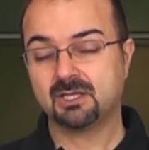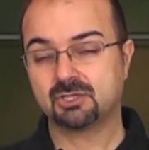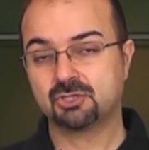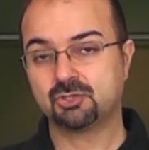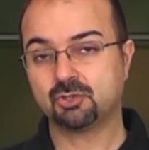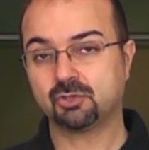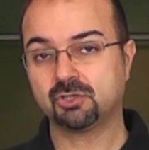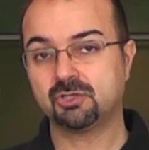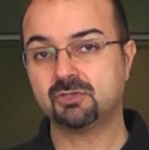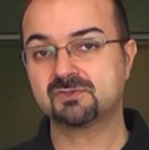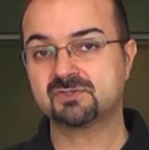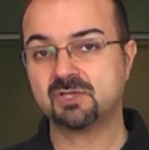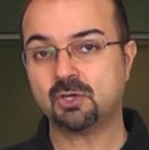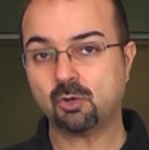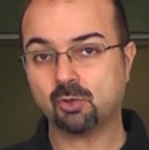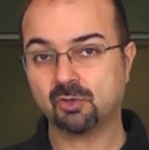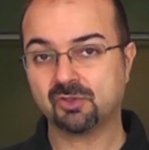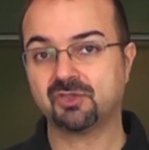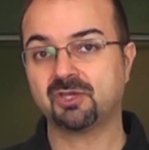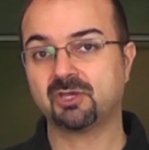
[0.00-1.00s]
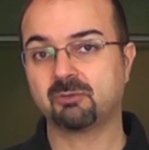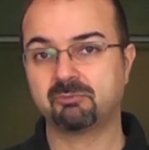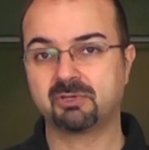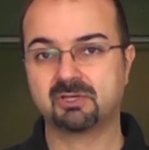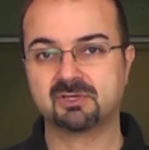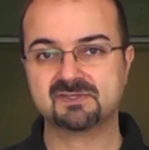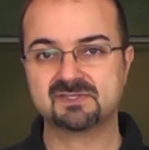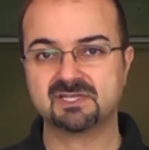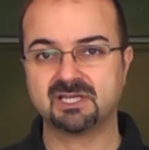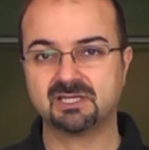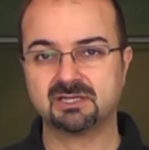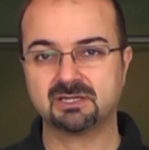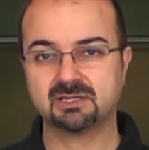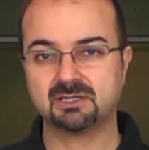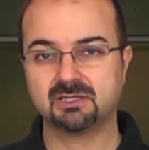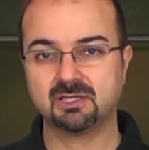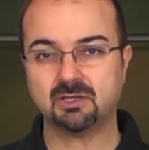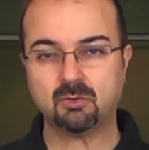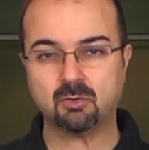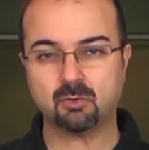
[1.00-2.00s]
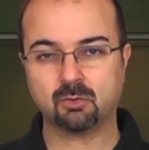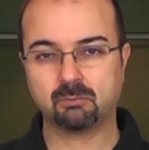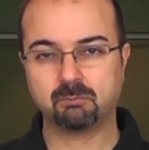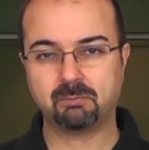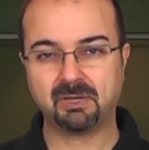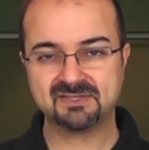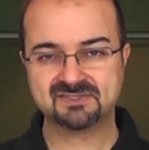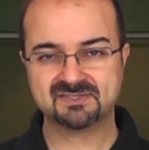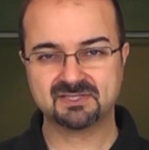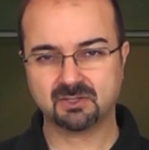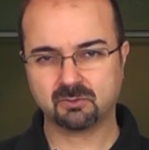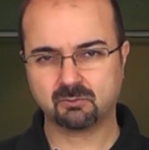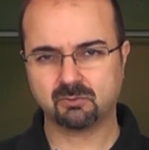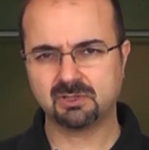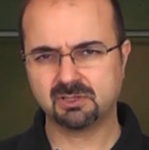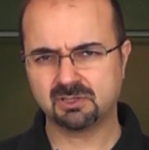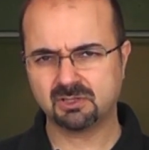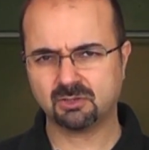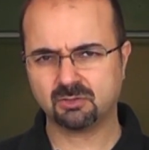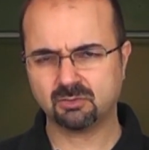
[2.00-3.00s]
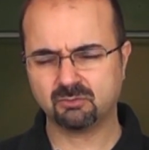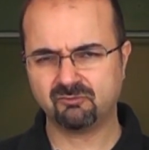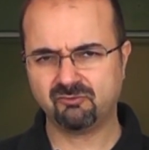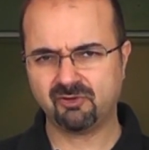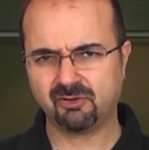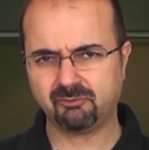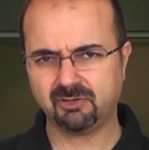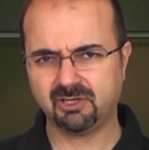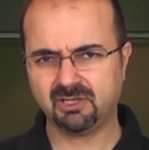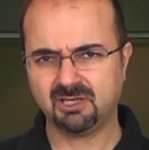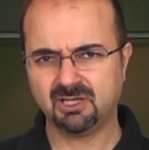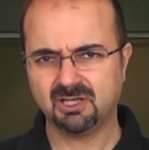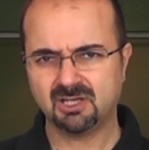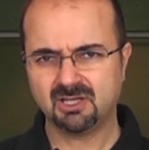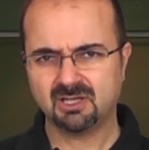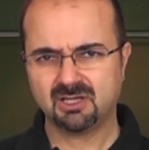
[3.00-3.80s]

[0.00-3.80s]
Don't use the whole thing, because then the whole butter will go very